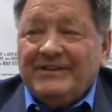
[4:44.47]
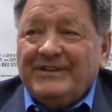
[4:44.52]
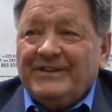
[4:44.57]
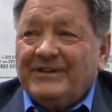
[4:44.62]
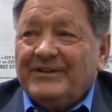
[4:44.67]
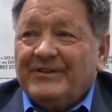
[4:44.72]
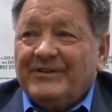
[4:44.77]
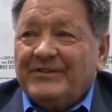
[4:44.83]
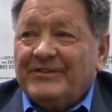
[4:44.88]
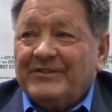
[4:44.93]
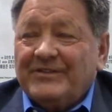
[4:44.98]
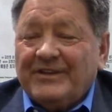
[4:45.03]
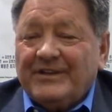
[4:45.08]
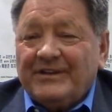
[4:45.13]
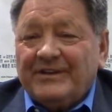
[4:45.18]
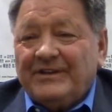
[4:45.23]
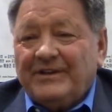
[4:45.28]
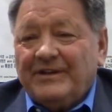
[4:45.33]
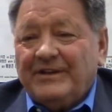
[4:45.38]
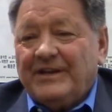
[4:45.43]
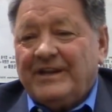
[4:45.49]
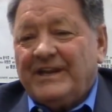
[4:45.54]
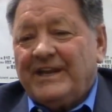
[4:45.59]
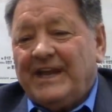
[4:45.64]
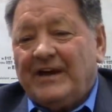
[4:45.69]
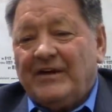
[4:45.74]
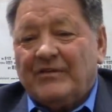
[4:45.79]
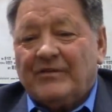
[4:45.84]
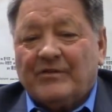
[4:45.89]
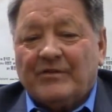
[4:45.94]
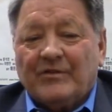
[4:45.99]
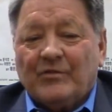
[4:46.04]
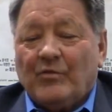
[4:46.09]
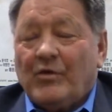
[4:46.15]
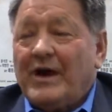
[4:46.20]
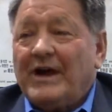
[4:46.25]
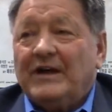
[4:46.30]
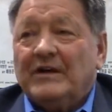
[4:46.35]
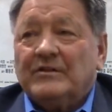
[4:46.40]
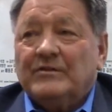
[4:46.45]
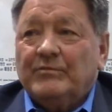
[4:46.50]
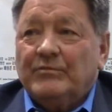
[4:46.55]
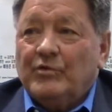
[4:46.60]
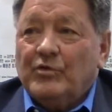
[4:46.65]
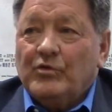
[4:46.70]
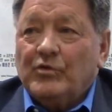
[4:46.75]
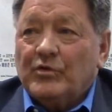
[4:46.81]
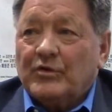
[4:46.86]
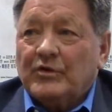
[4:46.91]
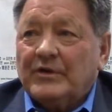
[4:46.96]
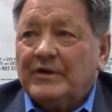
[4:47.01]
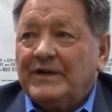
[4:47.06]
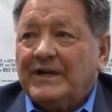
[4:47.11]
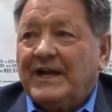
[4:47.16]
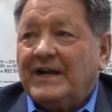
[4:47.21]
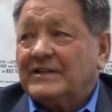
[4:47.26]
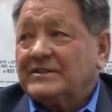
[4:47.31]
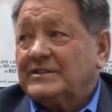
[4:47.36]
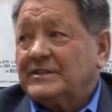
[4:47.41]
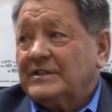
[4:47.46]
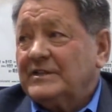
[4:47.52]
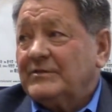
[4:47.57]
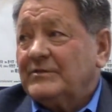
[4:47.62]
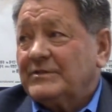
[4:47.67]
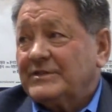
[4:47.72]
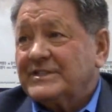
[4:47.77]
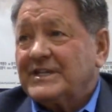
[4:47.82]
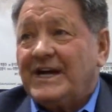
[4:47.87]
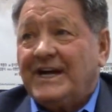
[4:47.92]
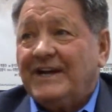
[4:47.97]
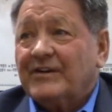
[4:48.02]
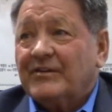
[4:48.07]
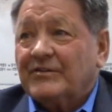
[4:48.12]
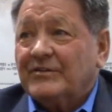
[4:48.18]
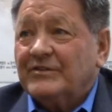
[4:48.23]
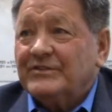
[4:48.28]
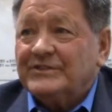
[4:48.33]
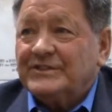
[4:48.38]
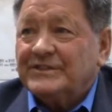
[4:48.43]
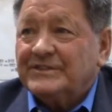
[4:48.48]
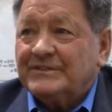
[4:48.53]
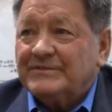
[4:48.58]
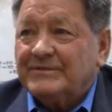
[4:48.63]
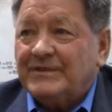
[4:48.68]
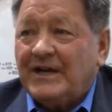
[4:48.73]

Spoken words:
You know, it's like you'd encounter a wild boar, and actually there were tigers.